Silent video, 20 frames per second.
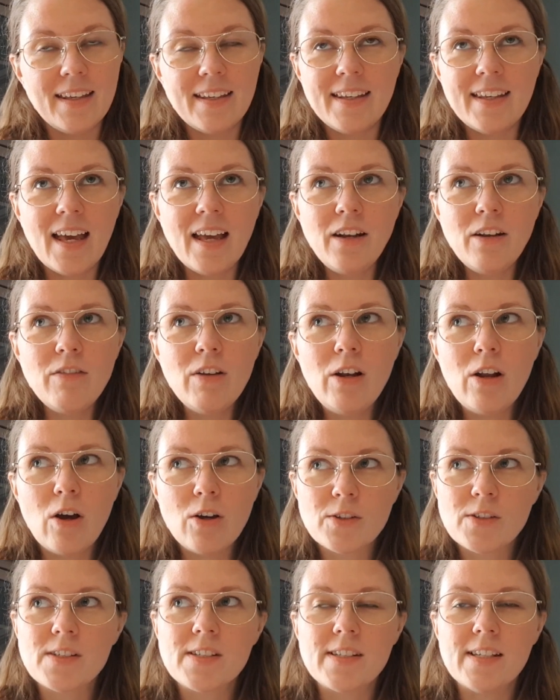kind of a
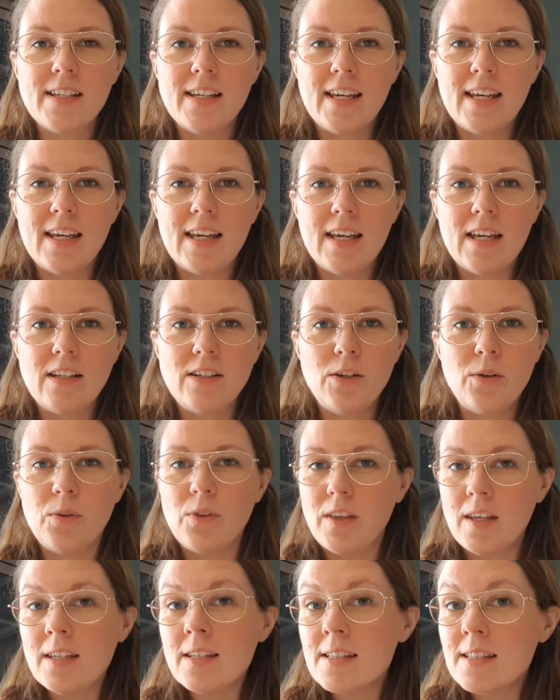lot new
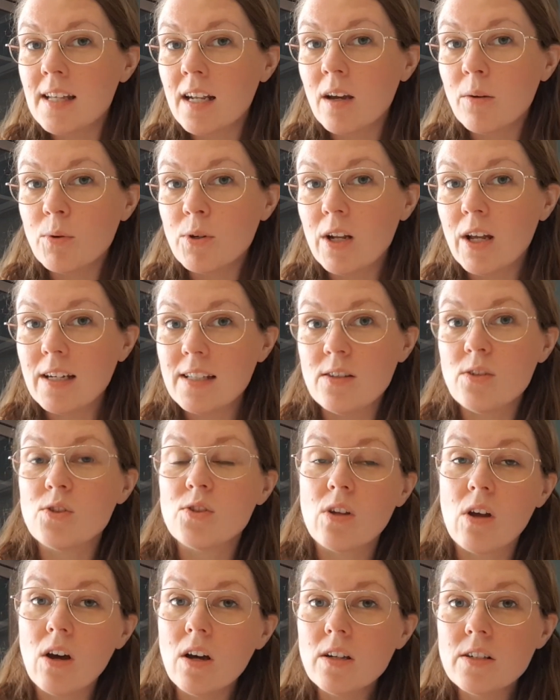things that I would like to
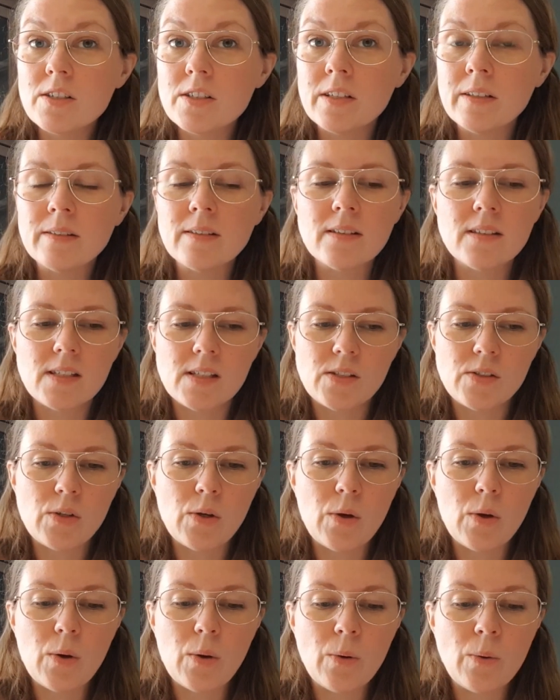start.
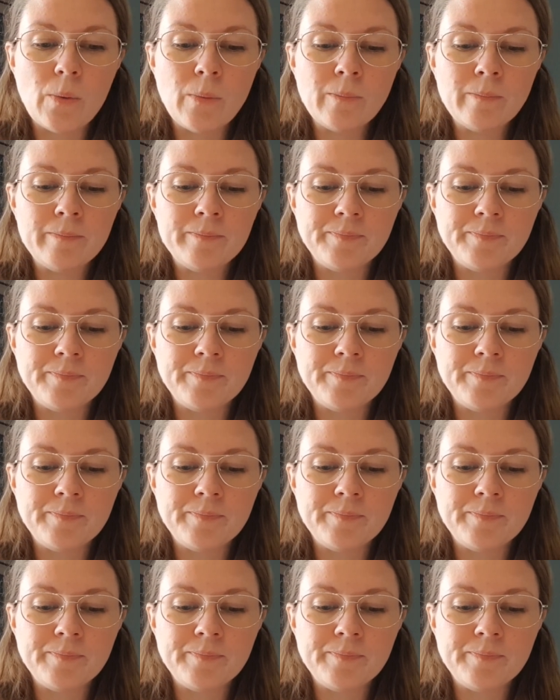So